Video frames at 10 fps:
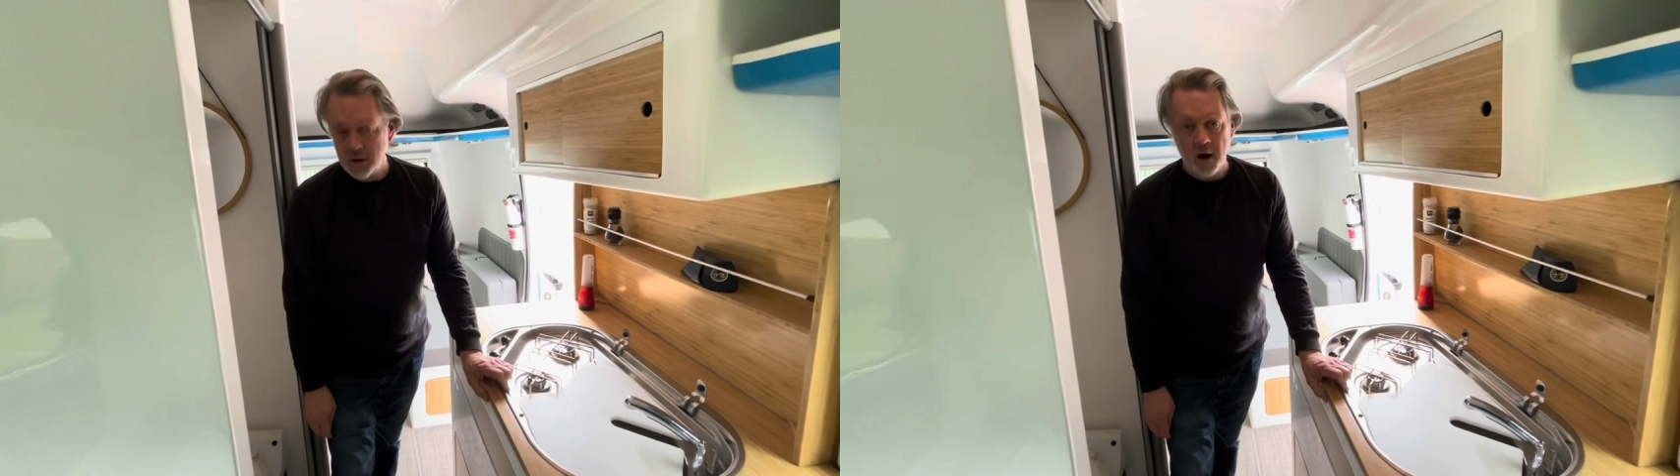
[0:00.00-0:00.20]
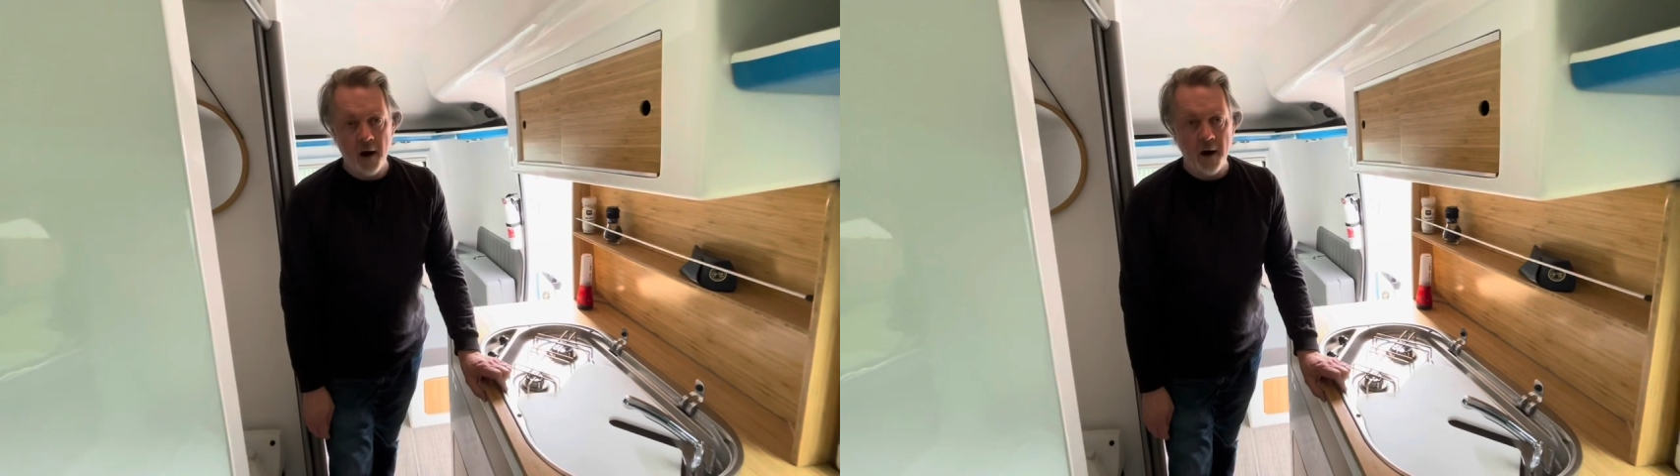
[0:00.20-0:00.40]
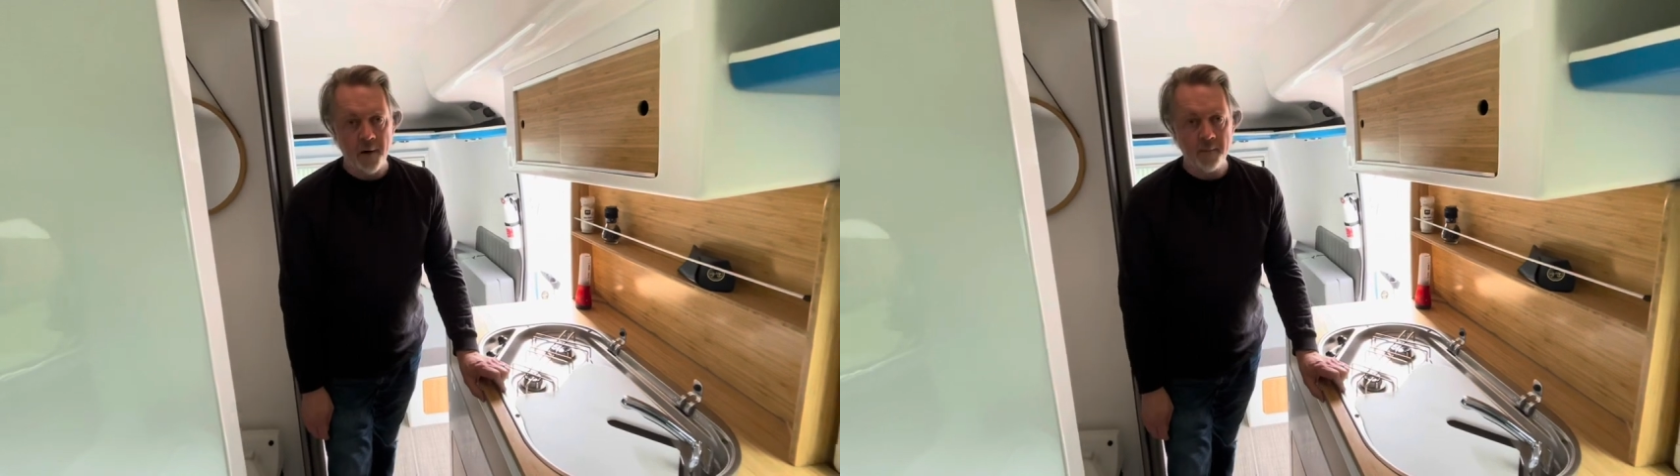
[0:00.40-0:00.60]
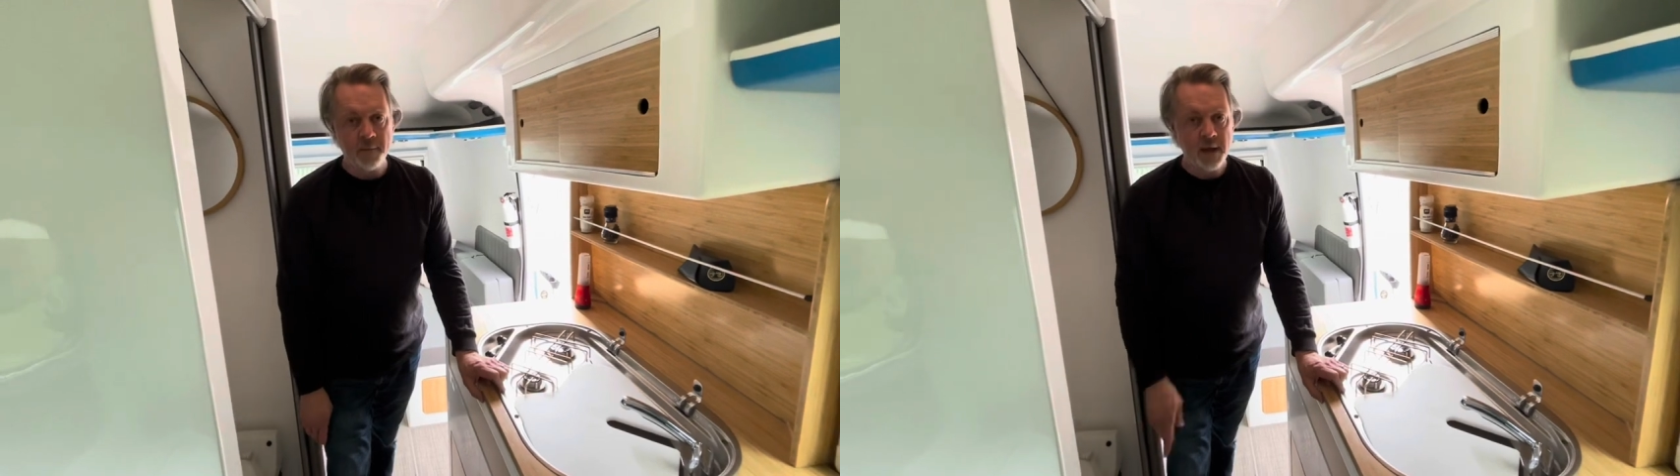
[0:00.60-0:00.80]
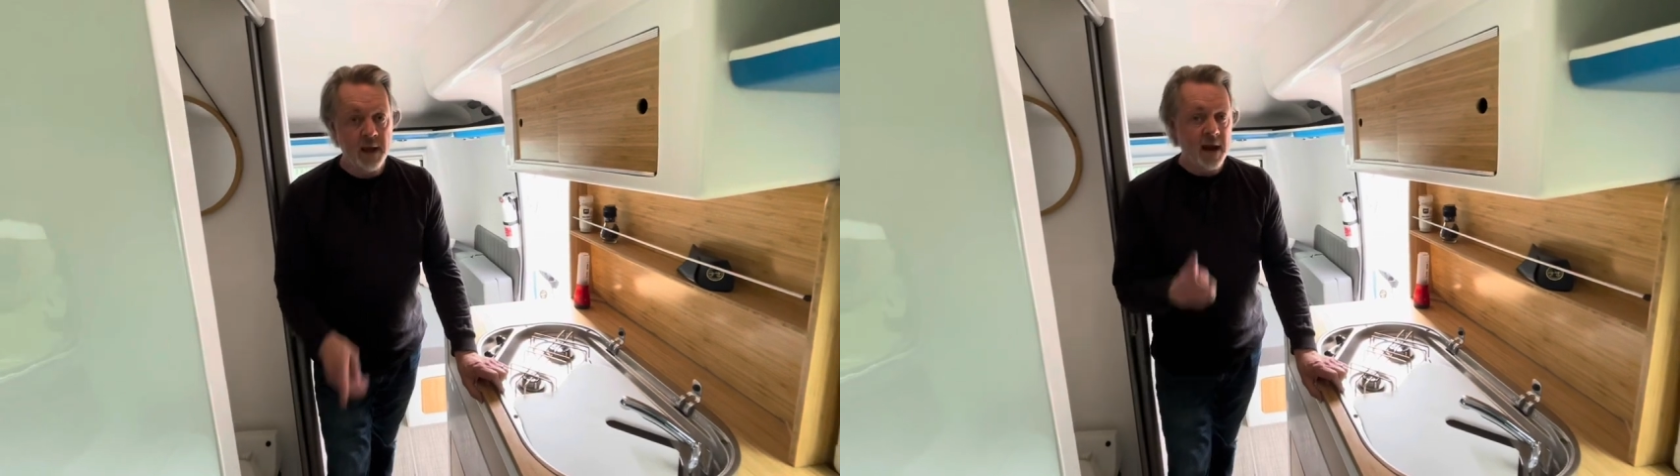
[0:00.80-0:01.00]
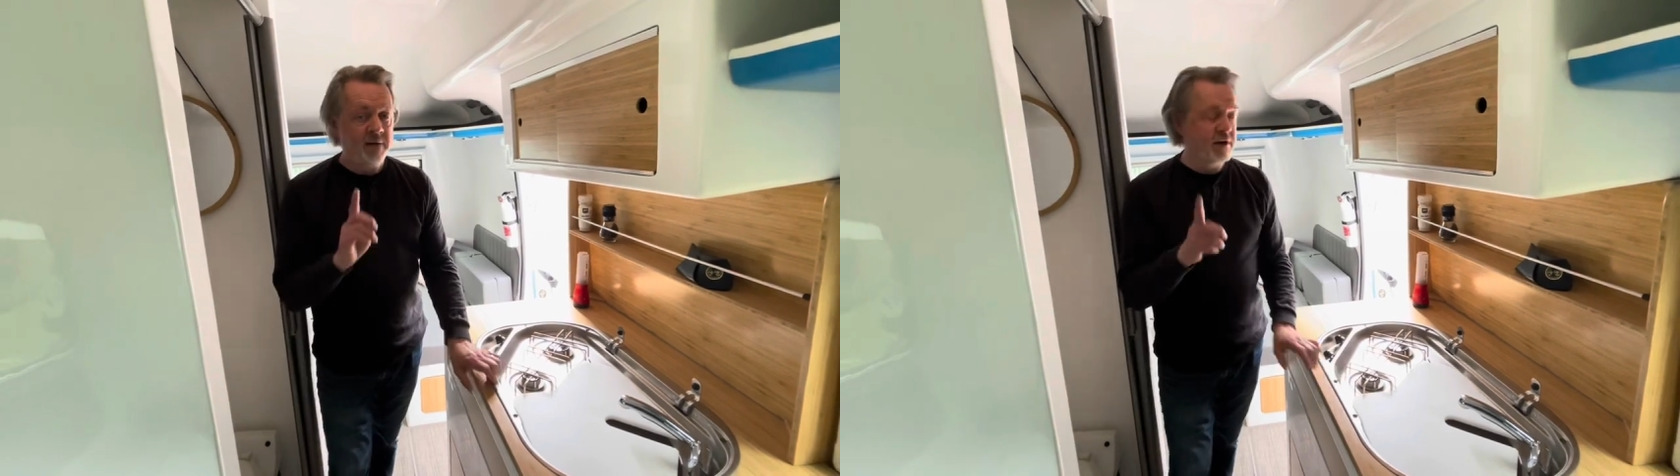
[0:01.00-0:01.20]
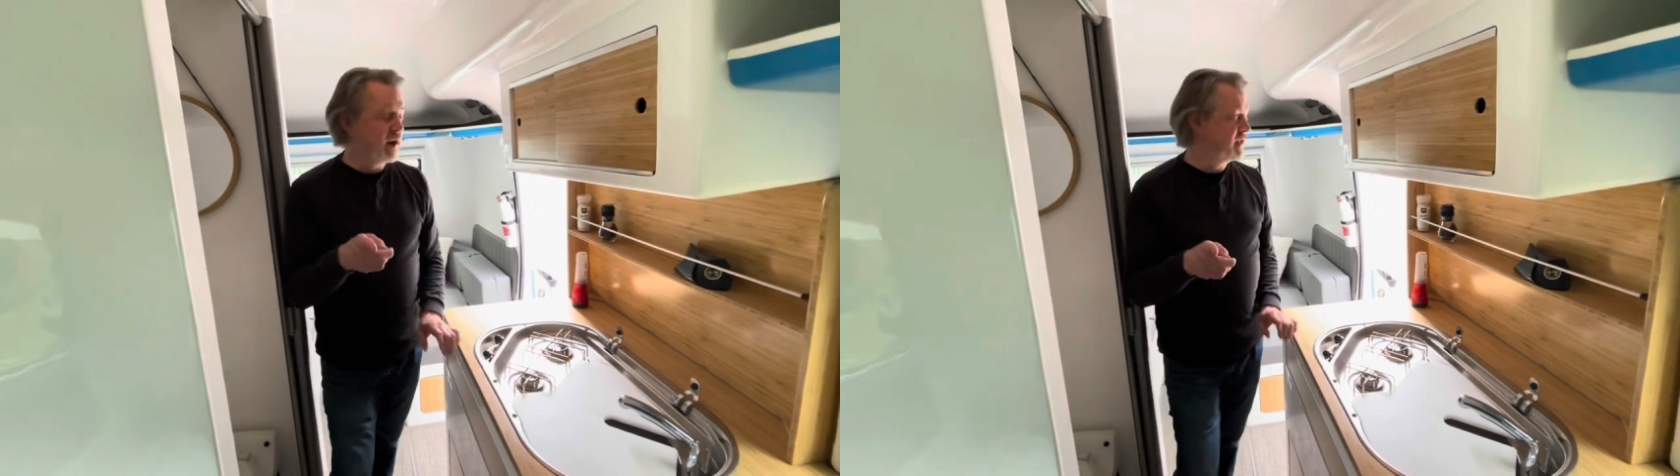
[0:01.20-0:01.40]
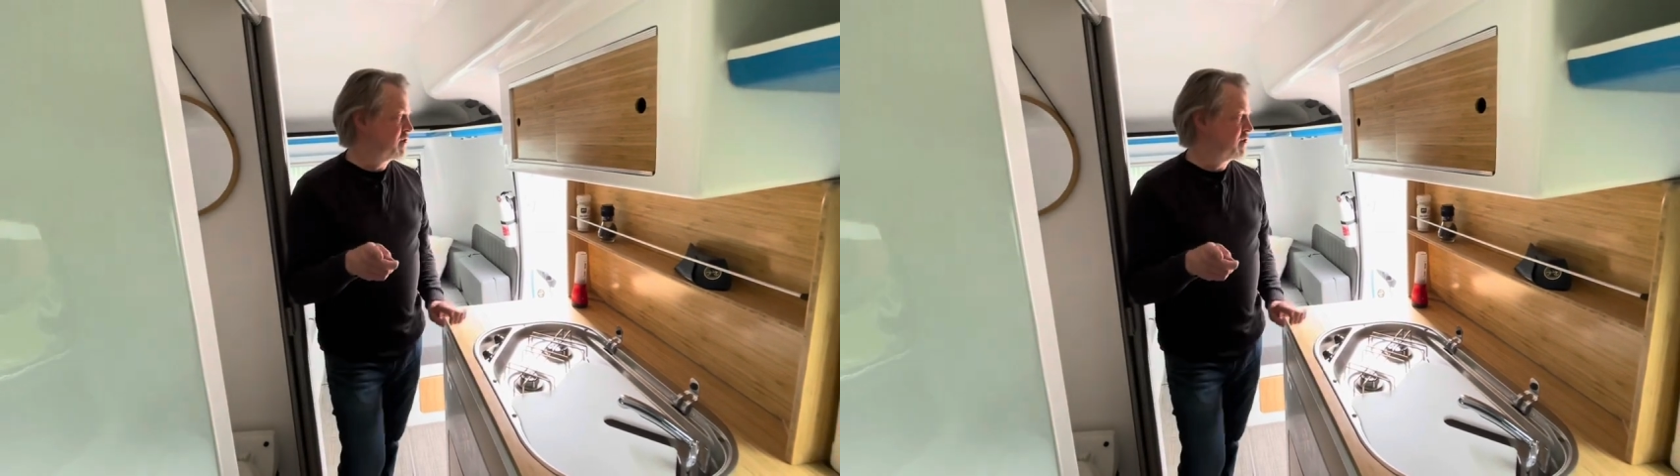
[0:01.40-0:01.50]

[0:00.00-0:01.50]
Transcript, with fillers: Um, if the heat's